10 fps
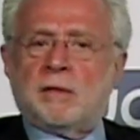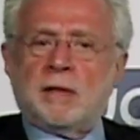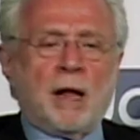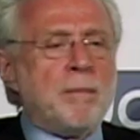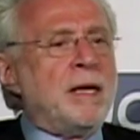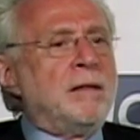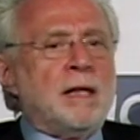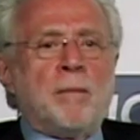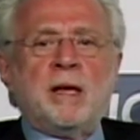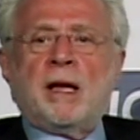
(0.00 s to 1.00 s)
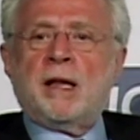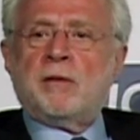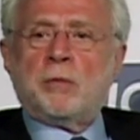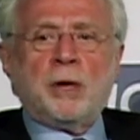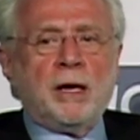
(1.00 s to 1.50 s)
they'll be
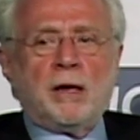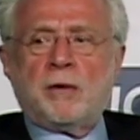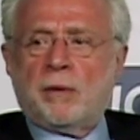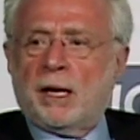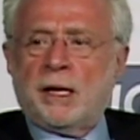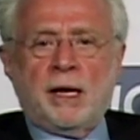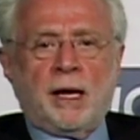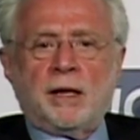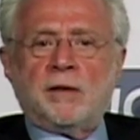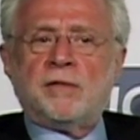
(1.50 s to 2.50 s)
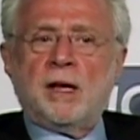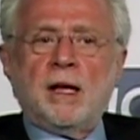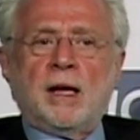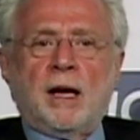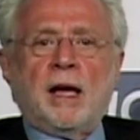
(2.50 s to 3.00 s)
getting really, really negative,
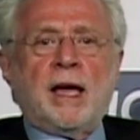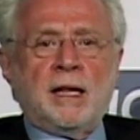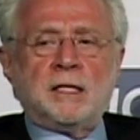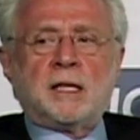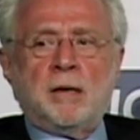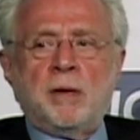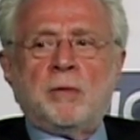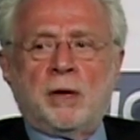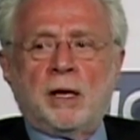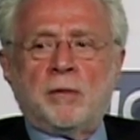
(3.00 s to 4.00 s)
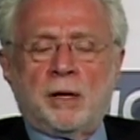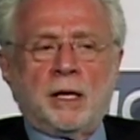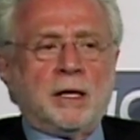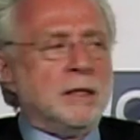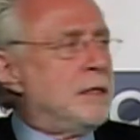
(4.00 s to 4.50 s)
and it's going to be really,
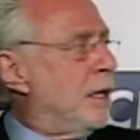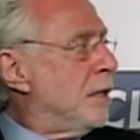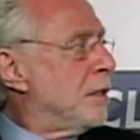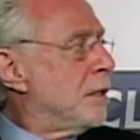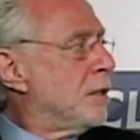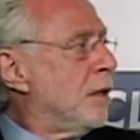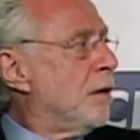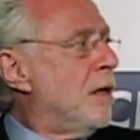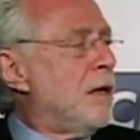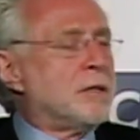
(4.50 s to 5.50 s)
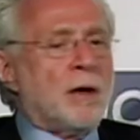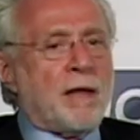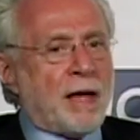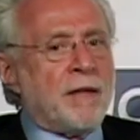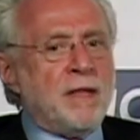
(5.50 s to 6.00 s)
really intense. So
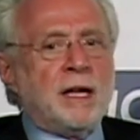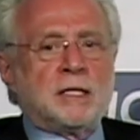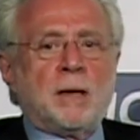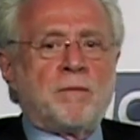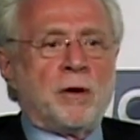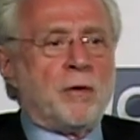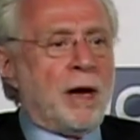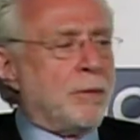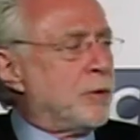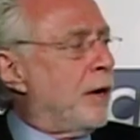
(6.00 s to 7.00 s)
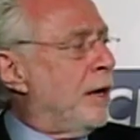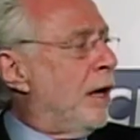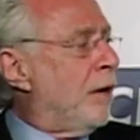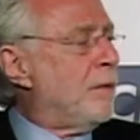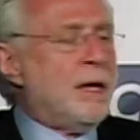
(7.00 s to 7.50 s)
I think it's up for grabs right
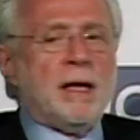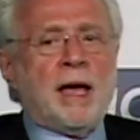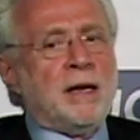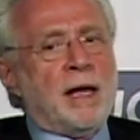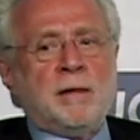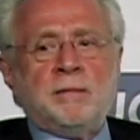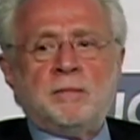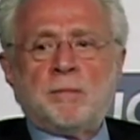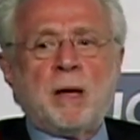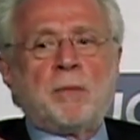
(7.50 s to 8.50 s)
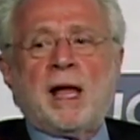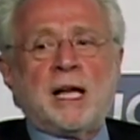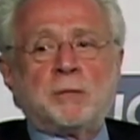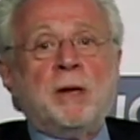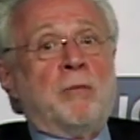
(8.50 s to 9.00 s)
now. And people
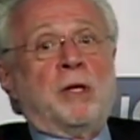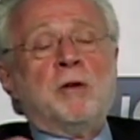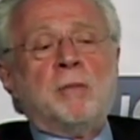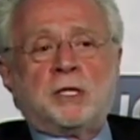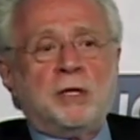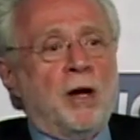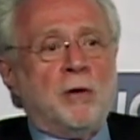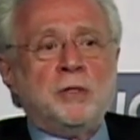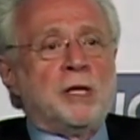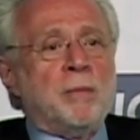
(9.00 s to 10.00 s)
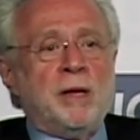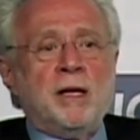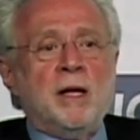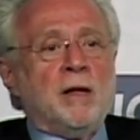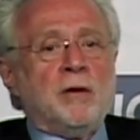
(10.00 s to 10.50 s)
ask me, well, you must know who's going to